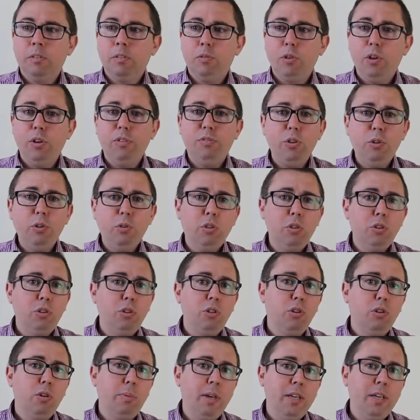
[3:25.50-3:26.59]
So if you're not
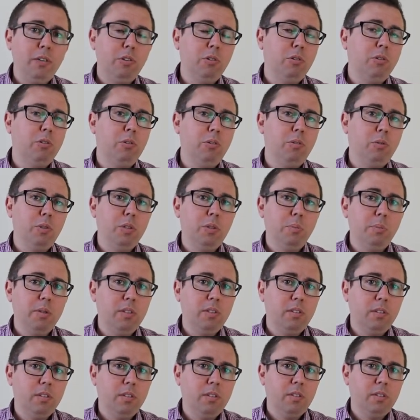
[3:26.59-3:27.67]
sure about your
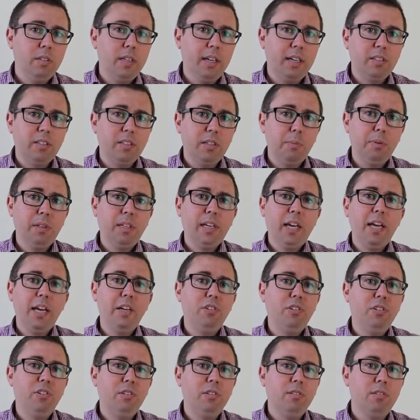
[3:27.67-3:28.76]
Christmas tax
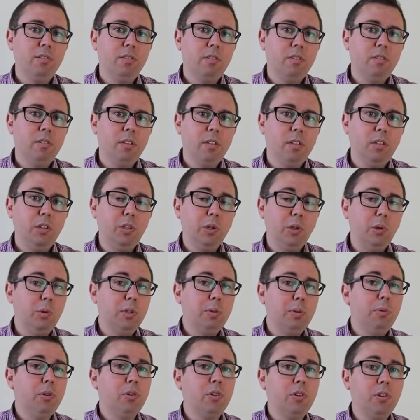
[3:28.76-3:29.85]
implications, you can
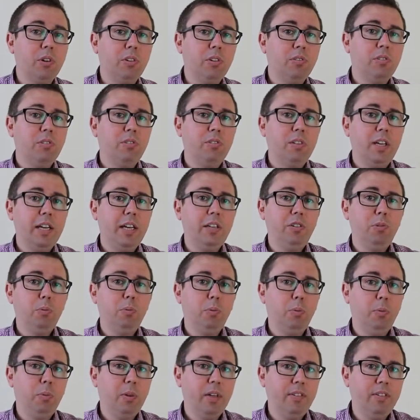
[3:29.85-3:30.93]
always book a consultation
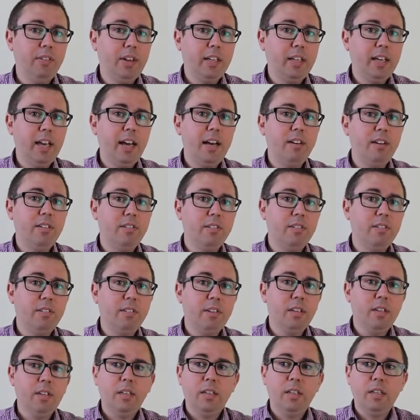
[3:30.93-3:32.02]
with one of our accountants.
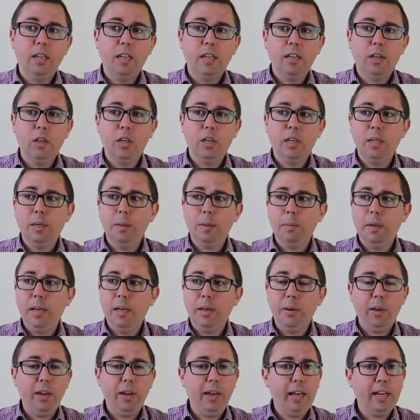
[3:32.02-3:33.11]

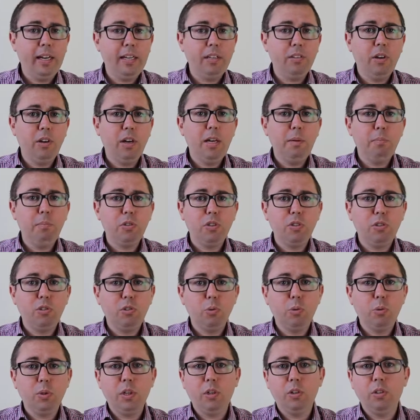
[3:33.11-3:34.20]
Anytime, just
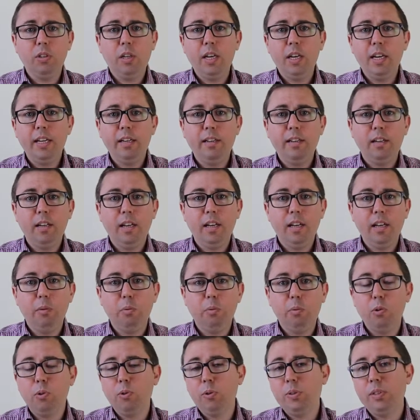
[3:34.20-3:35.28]
do it online, and
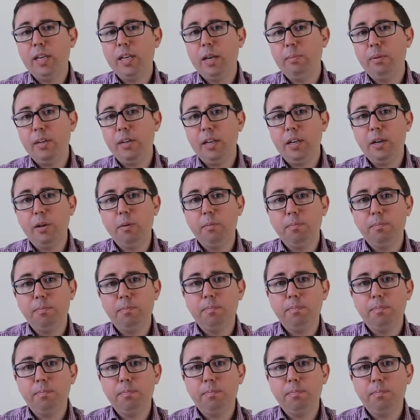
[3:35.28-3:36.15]
we're always happy to help.